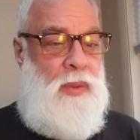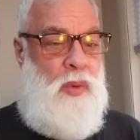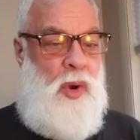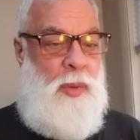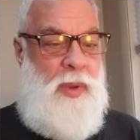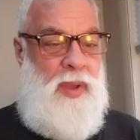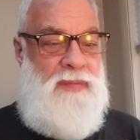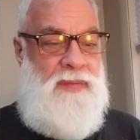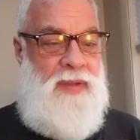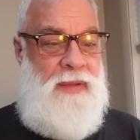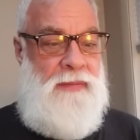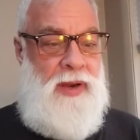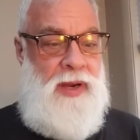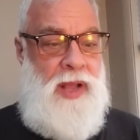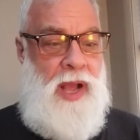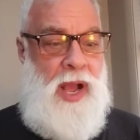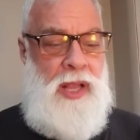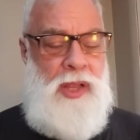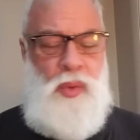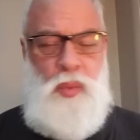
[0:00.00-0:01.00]
One of my
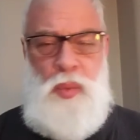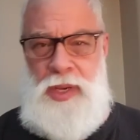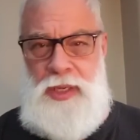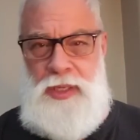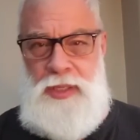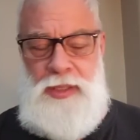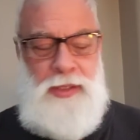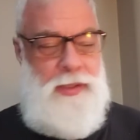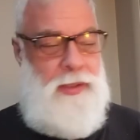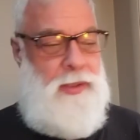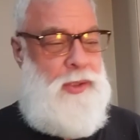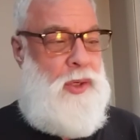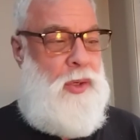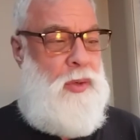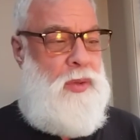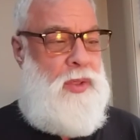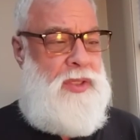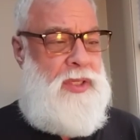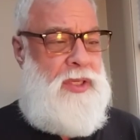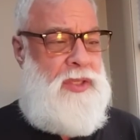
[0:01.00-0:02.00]
favorite Halloween
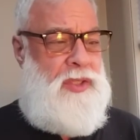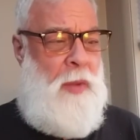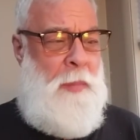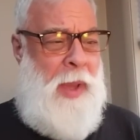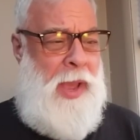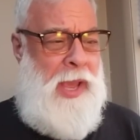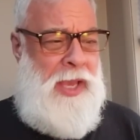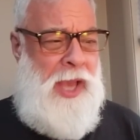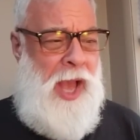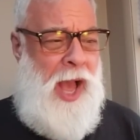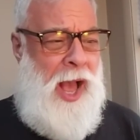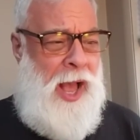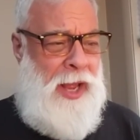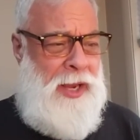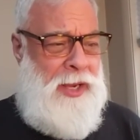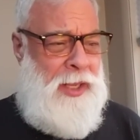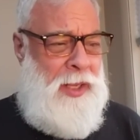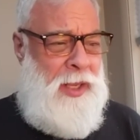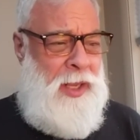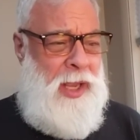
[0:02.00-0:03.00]
jokes is, oh my
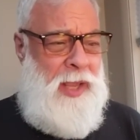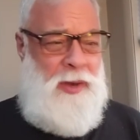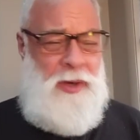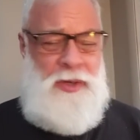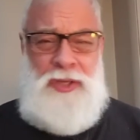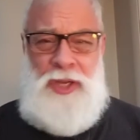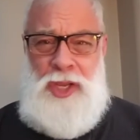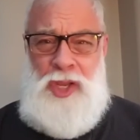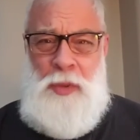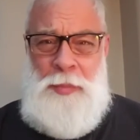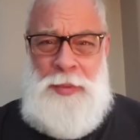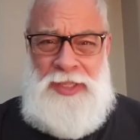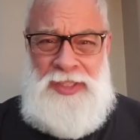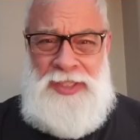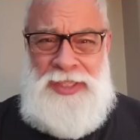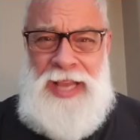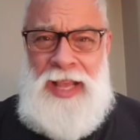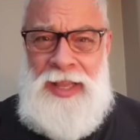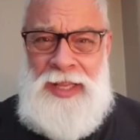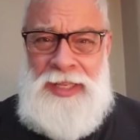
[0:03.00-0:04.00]
God, there's a human
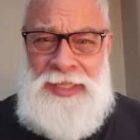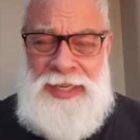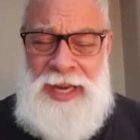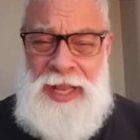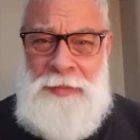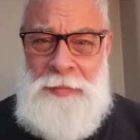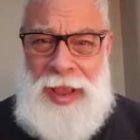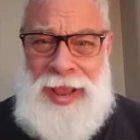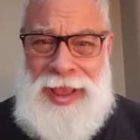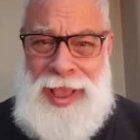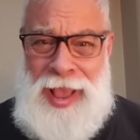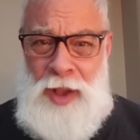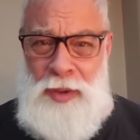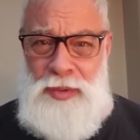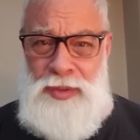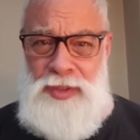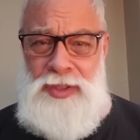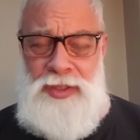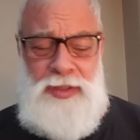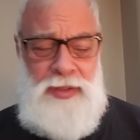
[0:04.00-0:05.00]
skeleton in my
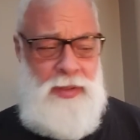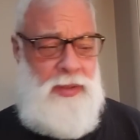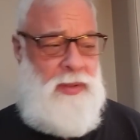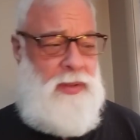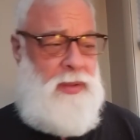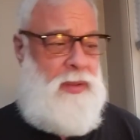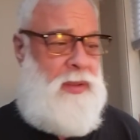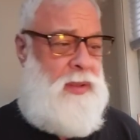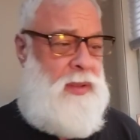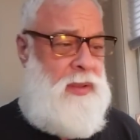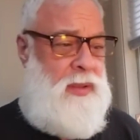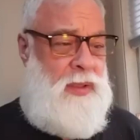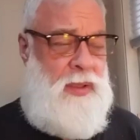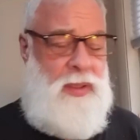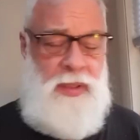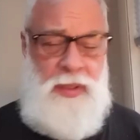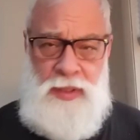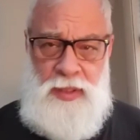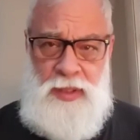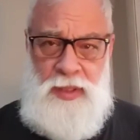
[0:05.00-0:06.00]
house.
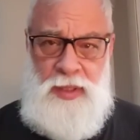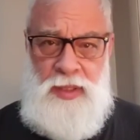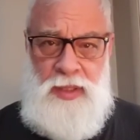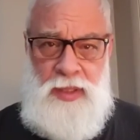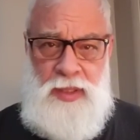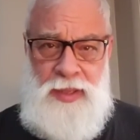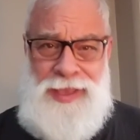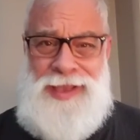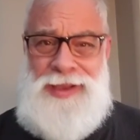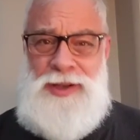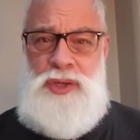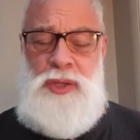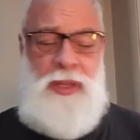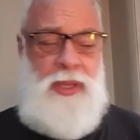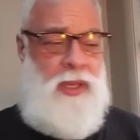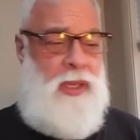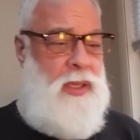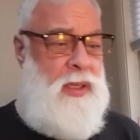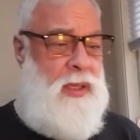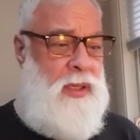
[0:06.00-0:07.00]

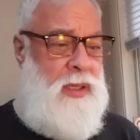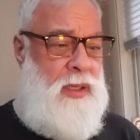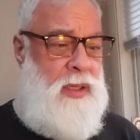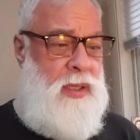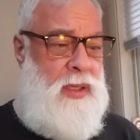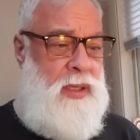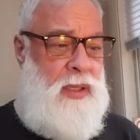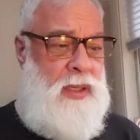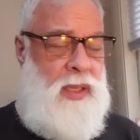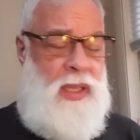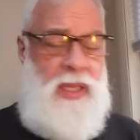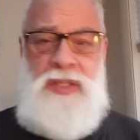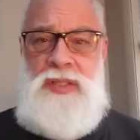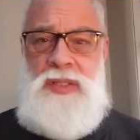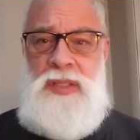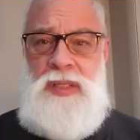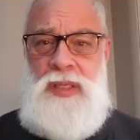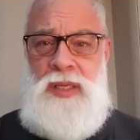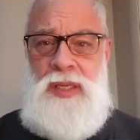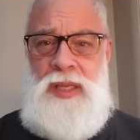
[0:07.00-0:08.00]
Actually,
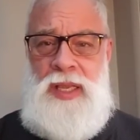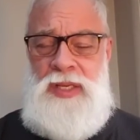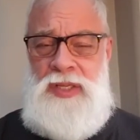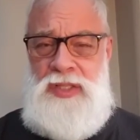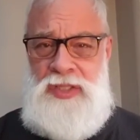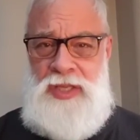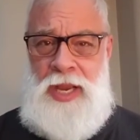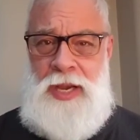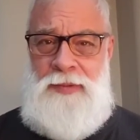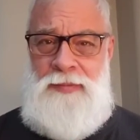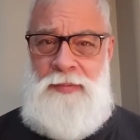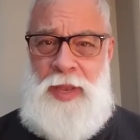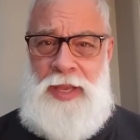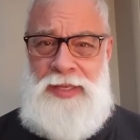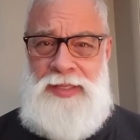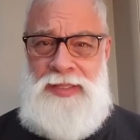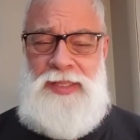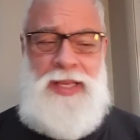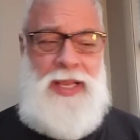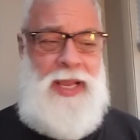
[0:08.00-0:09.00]
it's inside of
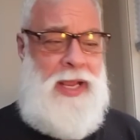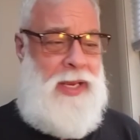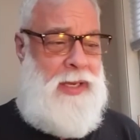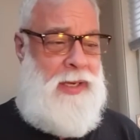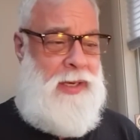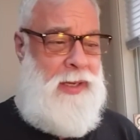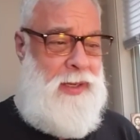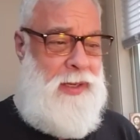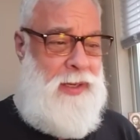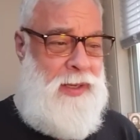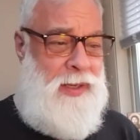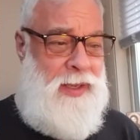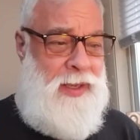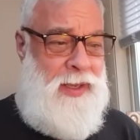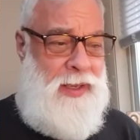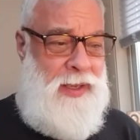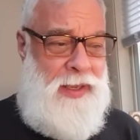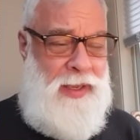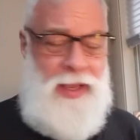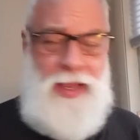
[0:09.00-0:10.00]
my skin
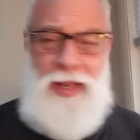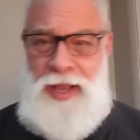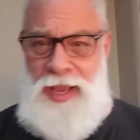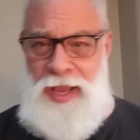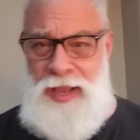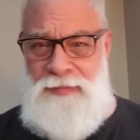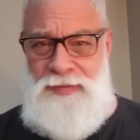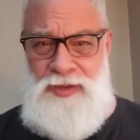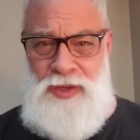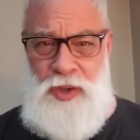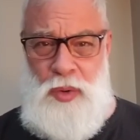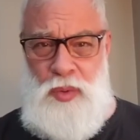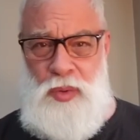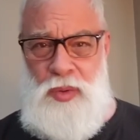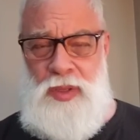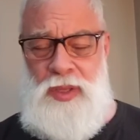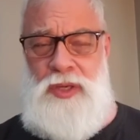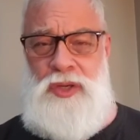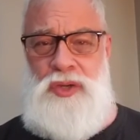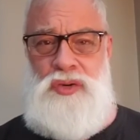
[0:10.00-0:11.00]
and I have
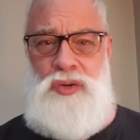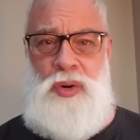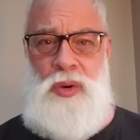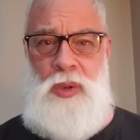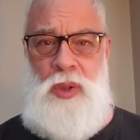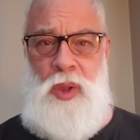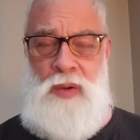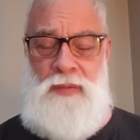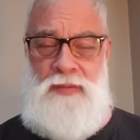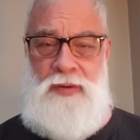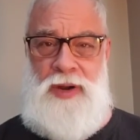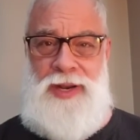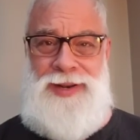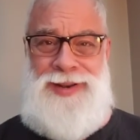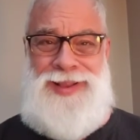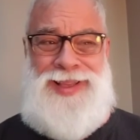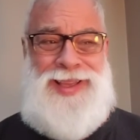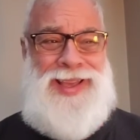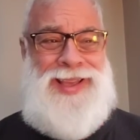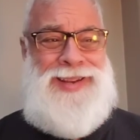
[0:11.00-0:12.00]
total control over
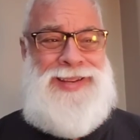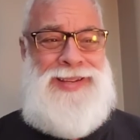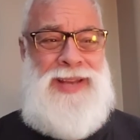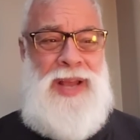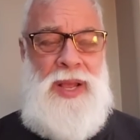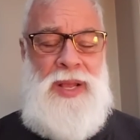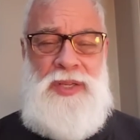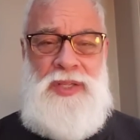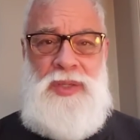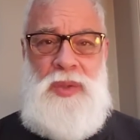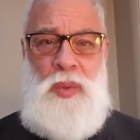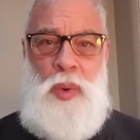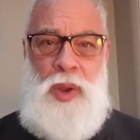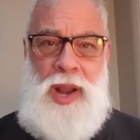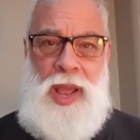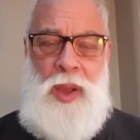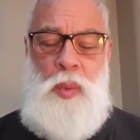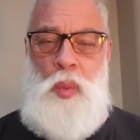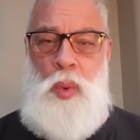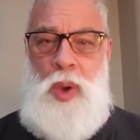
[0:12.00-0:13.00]
it. It does
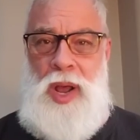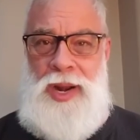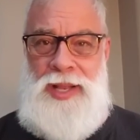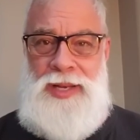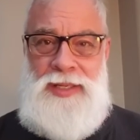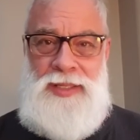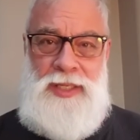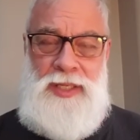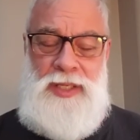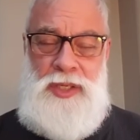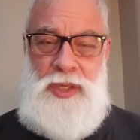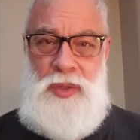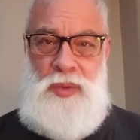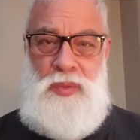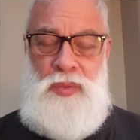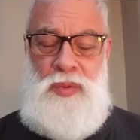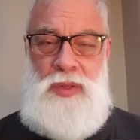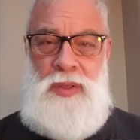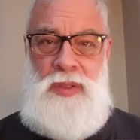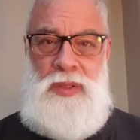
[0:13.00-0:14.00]
what I want it to
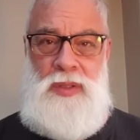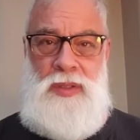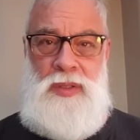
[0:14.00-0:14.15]
do.